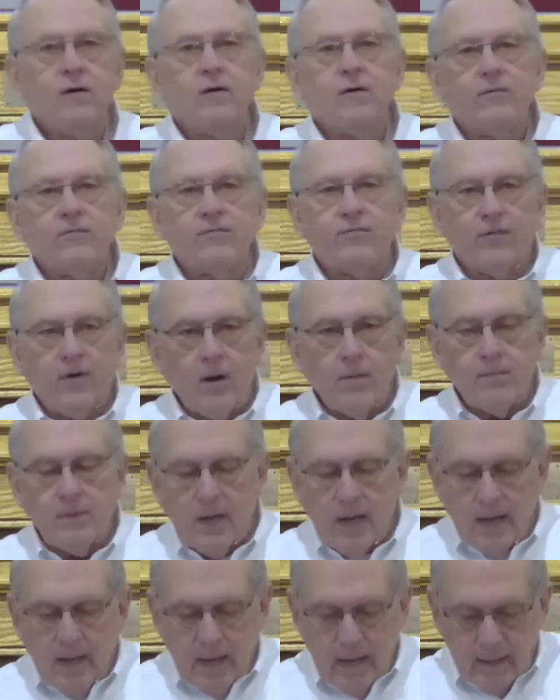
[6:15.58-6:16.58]
from
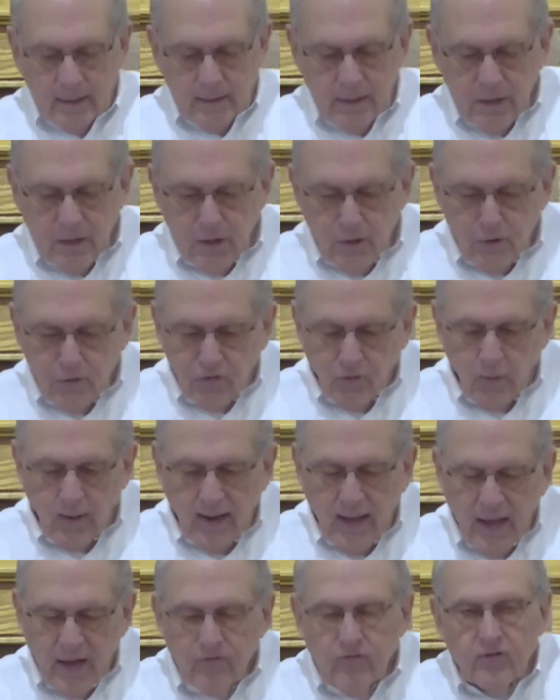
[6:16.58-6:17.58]
God. So it
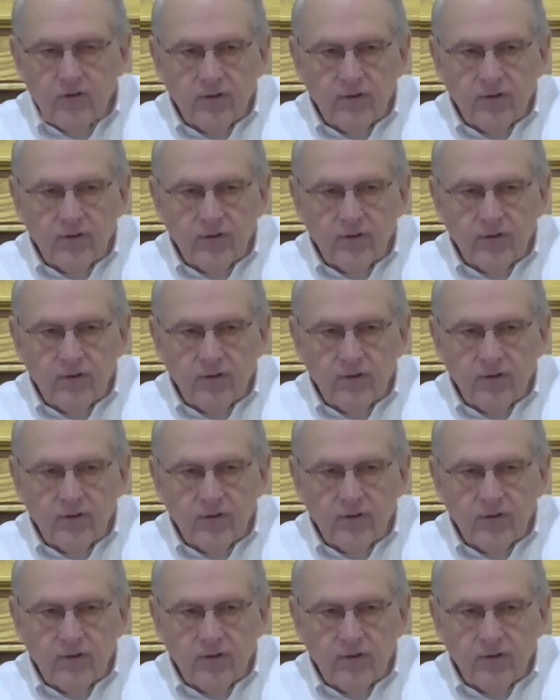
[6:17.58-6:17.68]
has a